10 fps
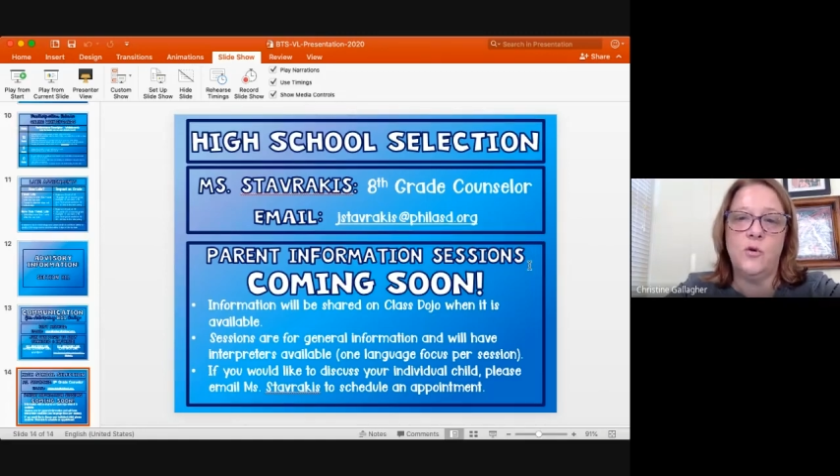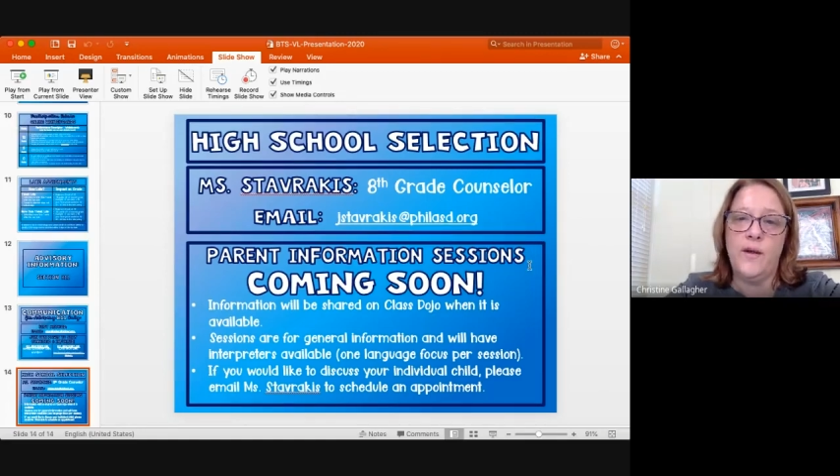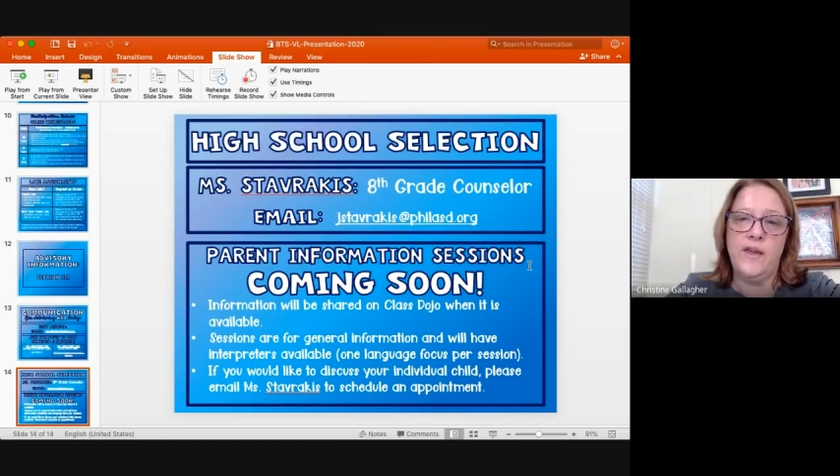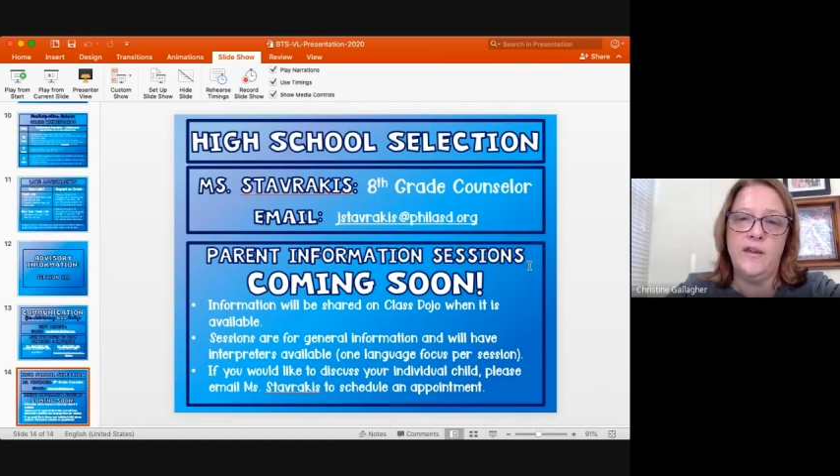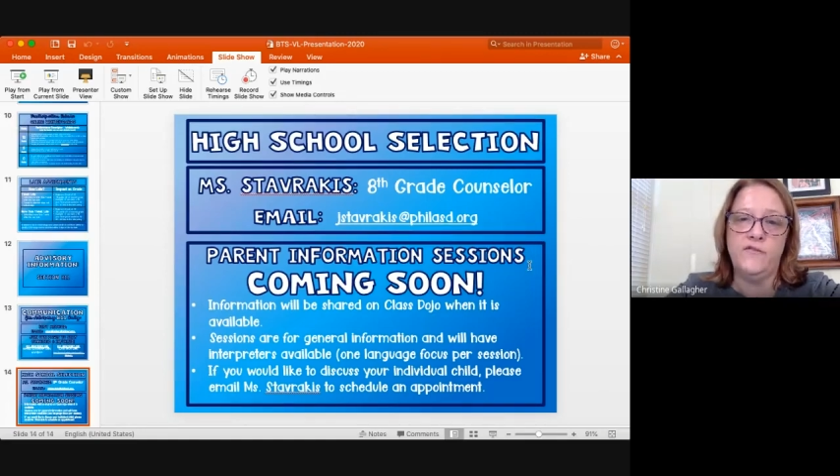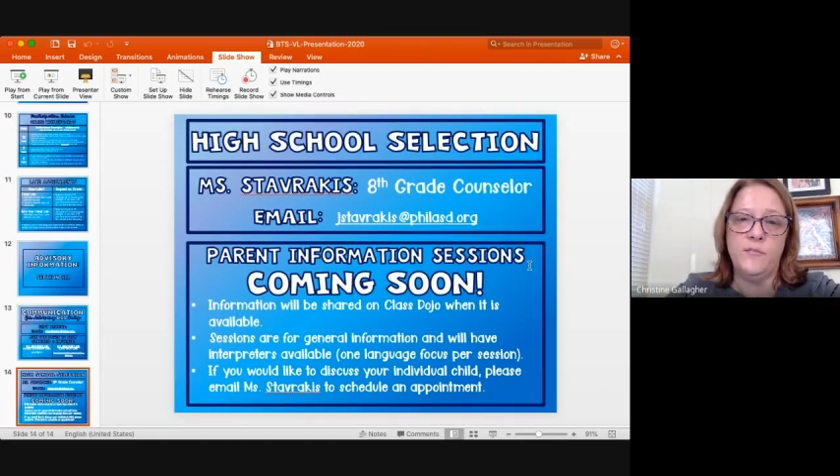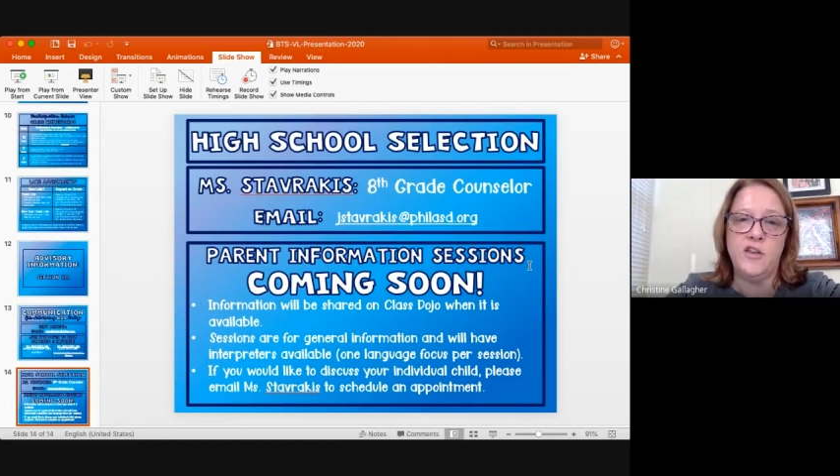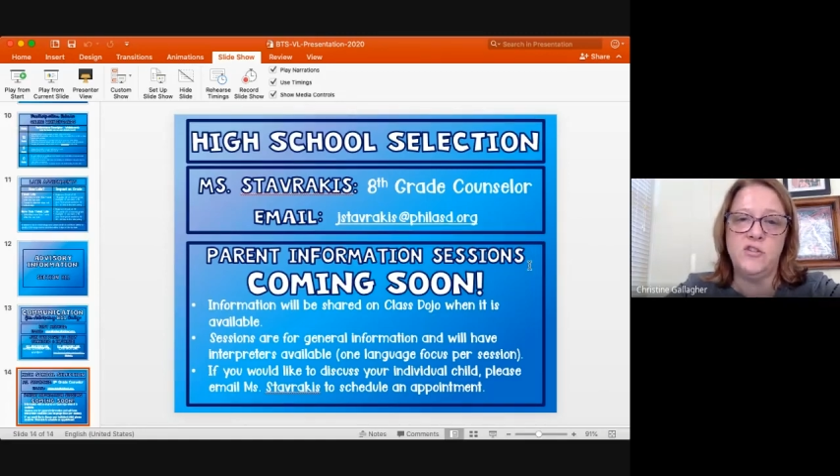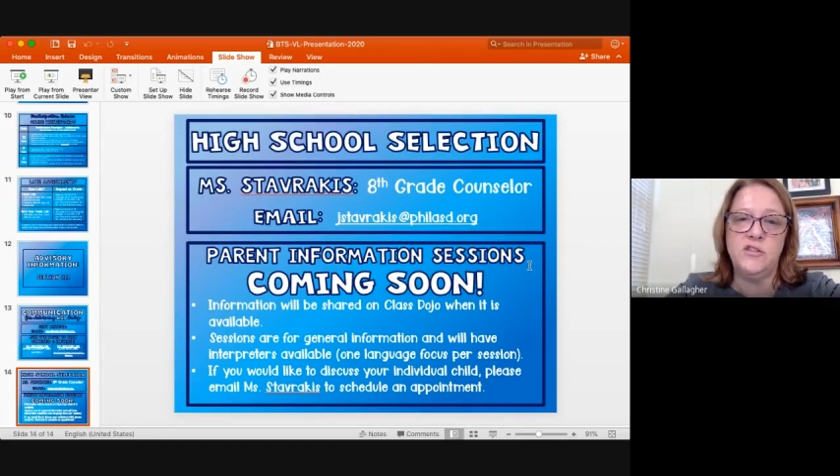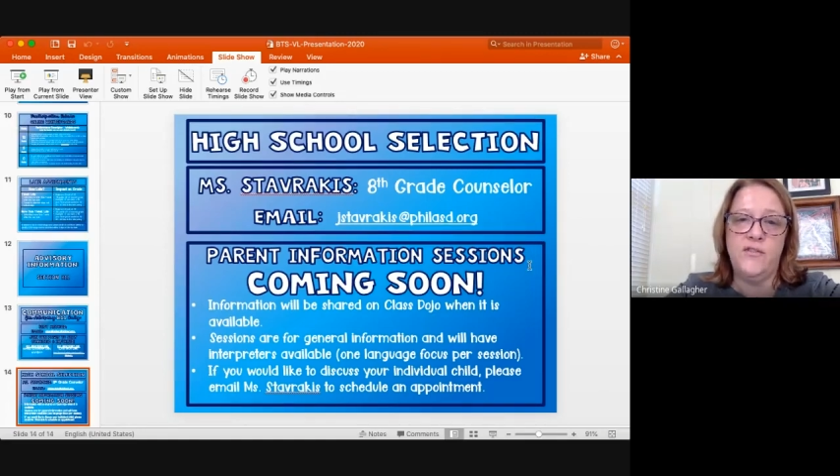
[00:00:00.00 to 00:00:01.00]
when that
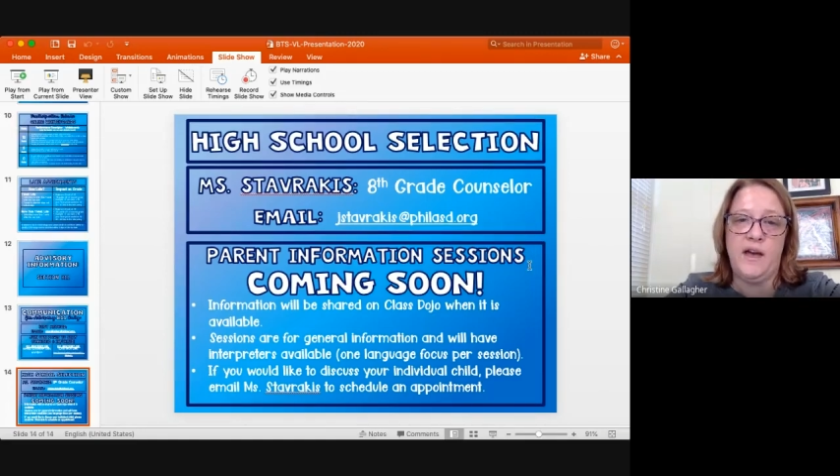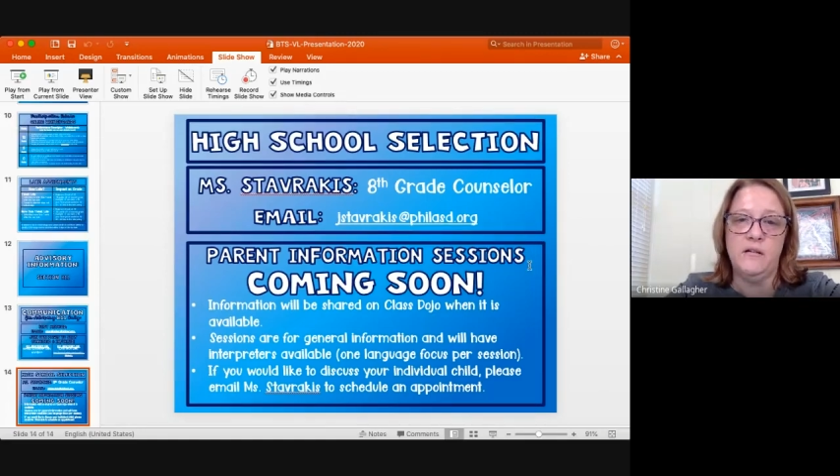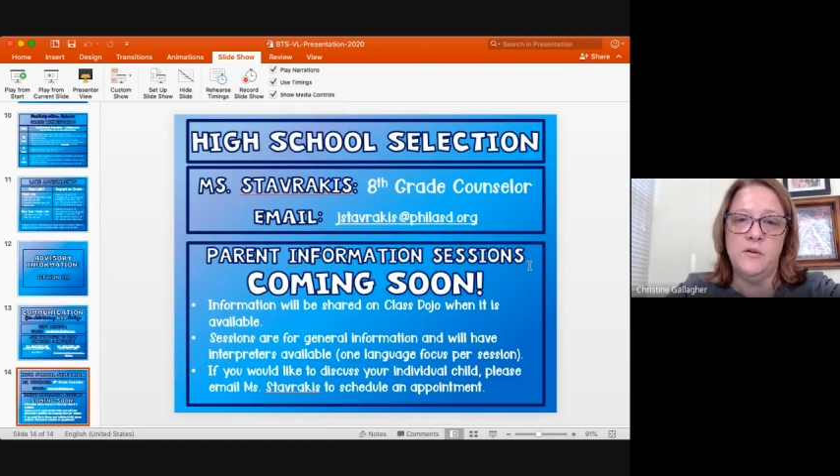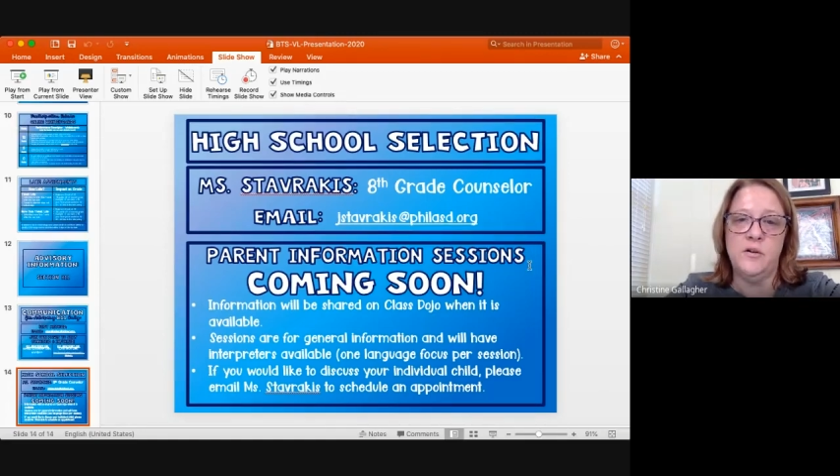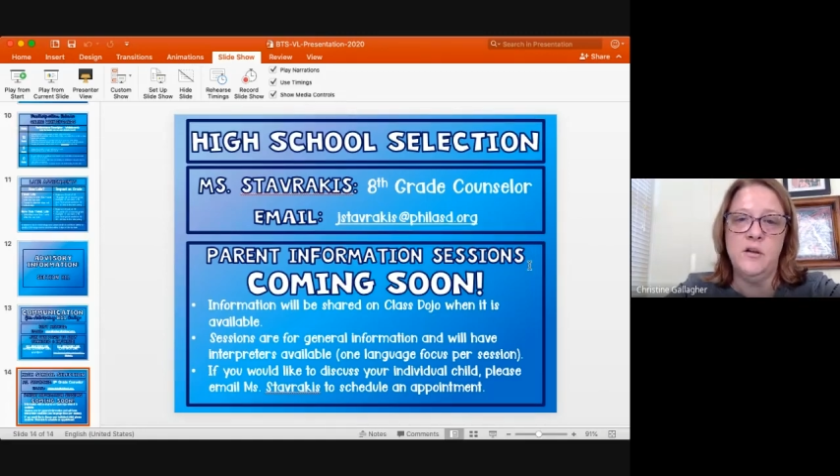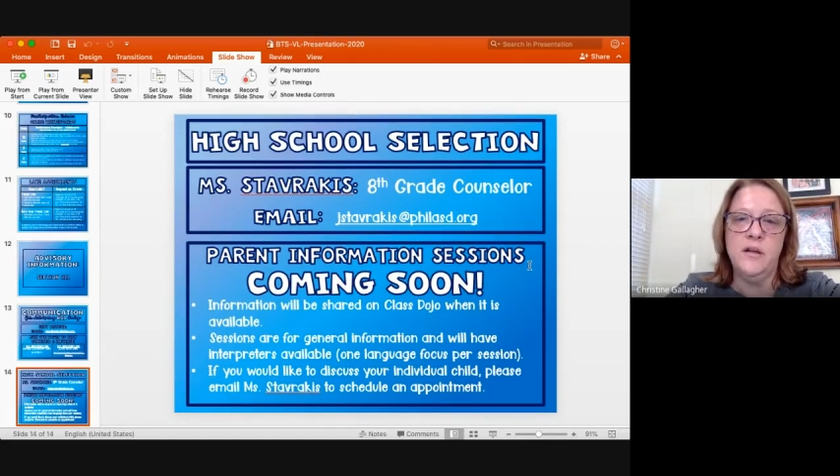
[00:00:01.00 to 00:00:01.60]
information is available.